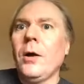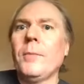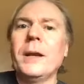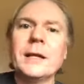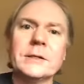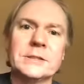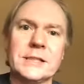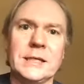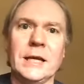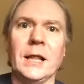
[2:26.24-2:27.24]
But here's
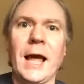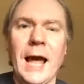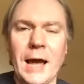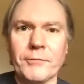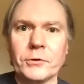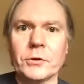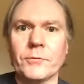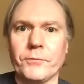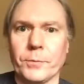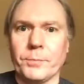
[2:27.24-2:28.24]
the deal. After the
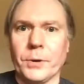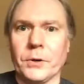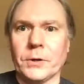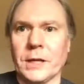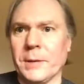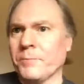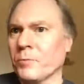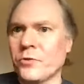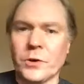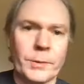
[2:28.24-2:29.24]
football
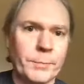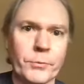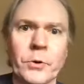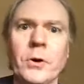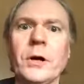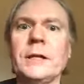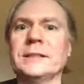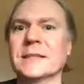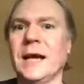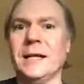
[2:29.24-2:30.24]
game, Jeremy Pruitt,
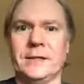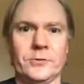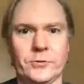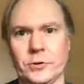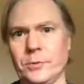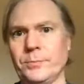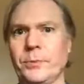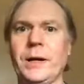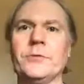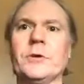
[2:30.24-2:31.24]
he's got the Zoom
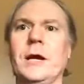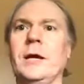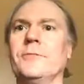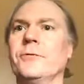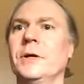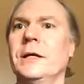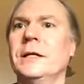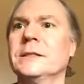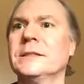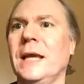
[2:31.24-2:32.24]
press
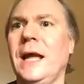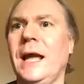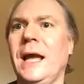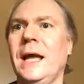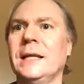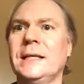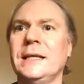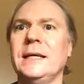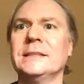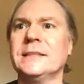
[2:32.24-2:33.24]
conference, and
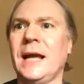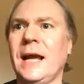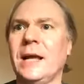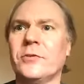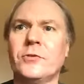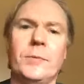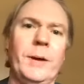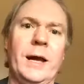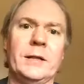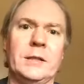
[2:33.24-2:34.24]
he is asked
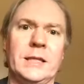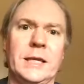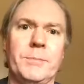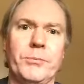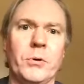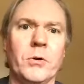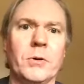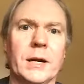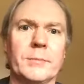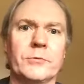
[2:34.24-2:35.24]
about the
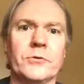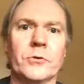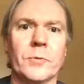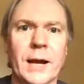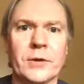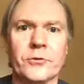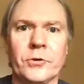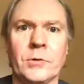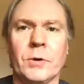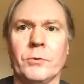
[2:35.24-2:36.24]
program's
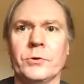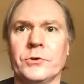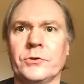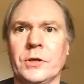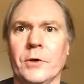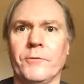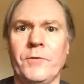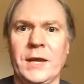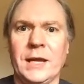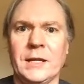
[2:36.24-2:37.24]
direction. What would you tell
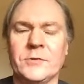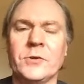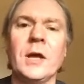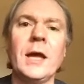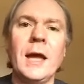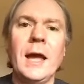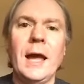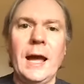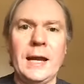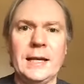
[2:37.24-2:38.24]
fans?
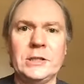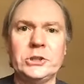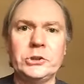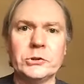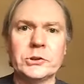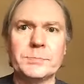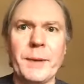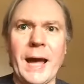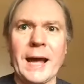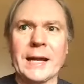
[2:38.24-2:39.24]
And he shoots
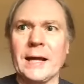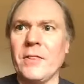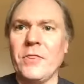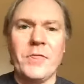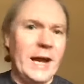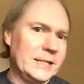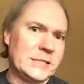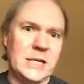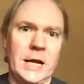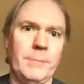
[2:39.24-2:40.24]
back,
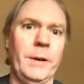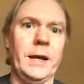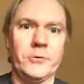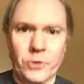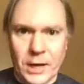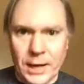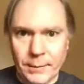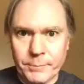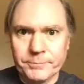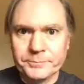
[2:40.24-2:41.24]
that's not my job.